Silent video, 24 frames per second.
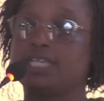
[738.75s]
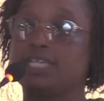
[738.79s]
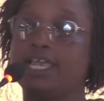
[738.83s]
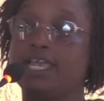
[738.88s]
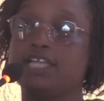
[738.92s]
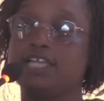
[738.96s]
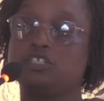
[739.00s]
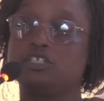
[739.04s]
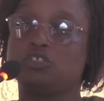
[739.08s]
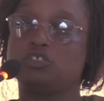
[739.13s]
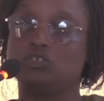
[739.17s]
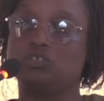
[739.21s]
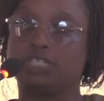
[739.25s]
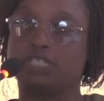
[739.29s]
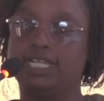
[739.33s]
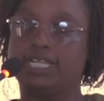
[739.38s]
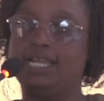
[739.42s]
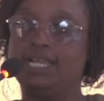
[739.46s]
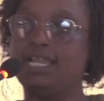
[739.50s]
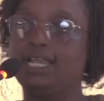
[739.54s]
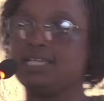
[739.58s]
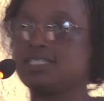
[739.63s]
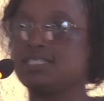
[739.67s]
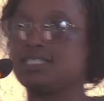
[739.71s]
and you
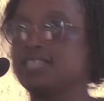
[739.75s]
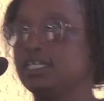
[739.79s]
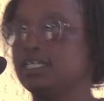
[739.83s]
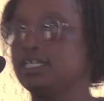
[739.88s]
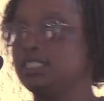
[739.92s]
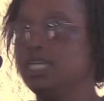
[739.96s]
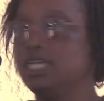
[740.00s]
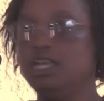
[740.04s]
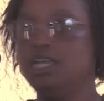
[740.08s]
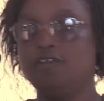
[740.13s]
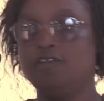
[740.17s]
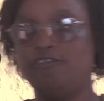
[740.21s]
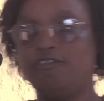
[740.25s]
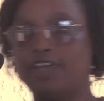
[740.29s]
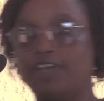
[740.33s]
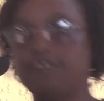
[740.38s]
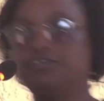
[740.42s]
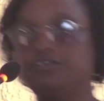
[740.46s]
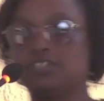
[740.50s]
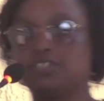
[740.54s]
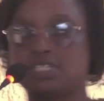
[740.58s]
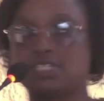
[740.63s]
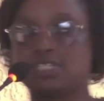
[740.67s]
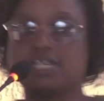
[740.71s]
realize that 5
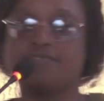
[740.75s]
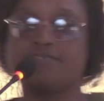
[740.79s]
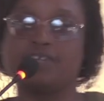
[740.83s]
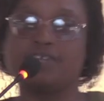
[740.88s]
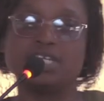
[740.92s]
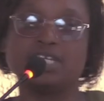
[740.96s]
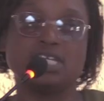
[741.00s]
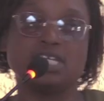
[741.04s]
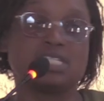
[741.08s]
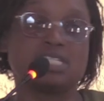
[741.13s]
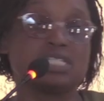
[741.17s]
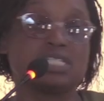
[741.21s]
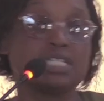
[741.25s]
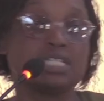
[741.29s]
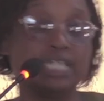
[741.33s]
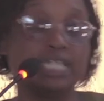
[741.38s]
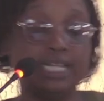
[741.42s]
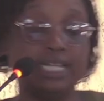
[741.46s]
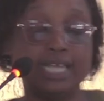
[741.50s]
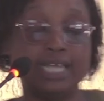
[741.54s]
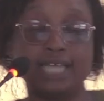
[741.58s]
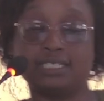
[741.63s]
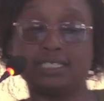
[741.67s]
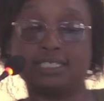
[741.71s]
to 7 is really
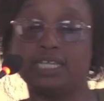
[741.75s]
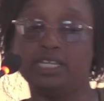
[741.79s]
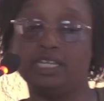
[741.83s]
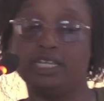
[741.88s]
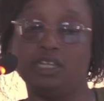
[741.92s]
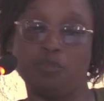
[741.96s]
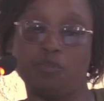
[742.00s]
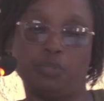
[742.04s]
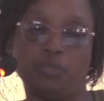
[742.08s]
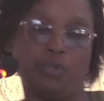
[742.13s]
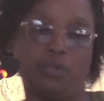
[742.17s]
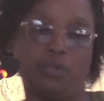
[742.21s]
attainable,